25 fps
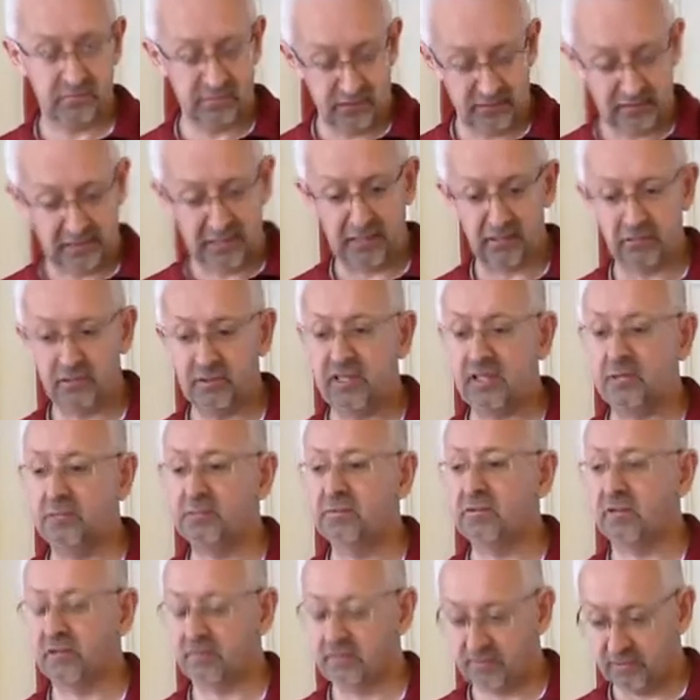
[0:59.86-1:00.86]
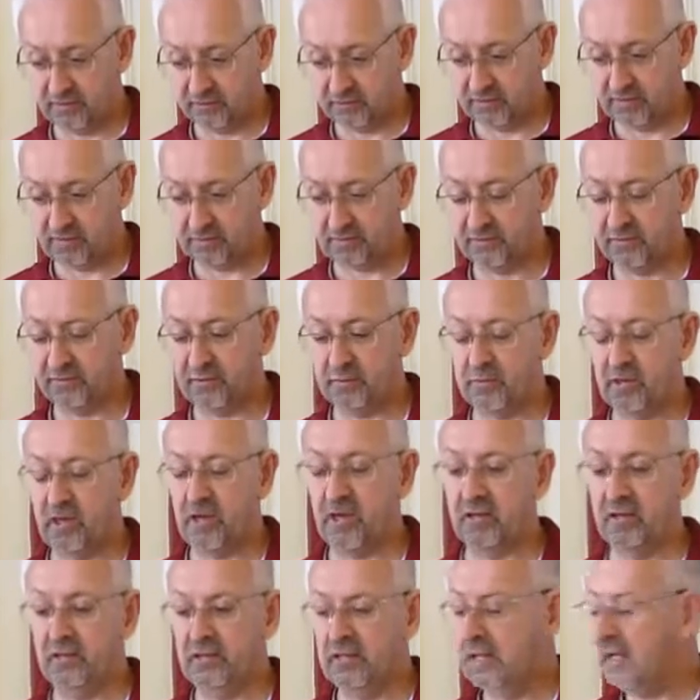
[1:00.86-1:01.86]
The town keeps from
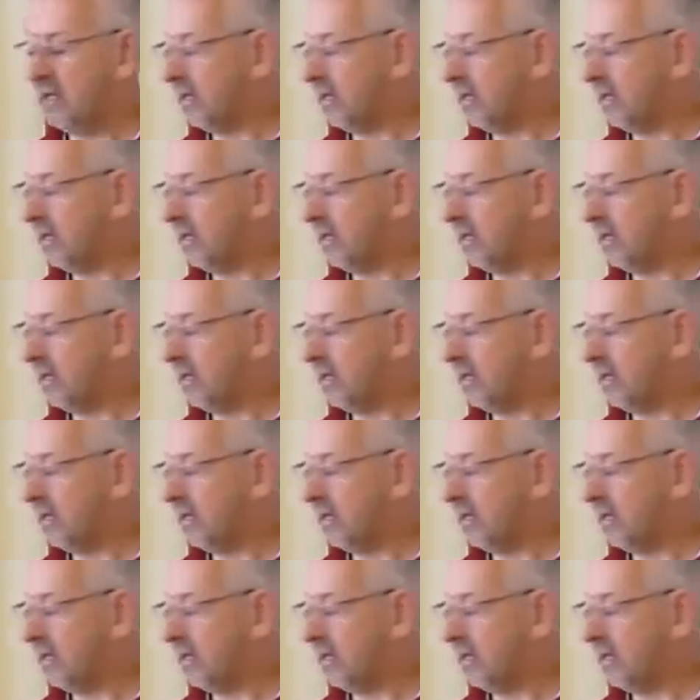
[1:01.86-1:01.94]
Holland.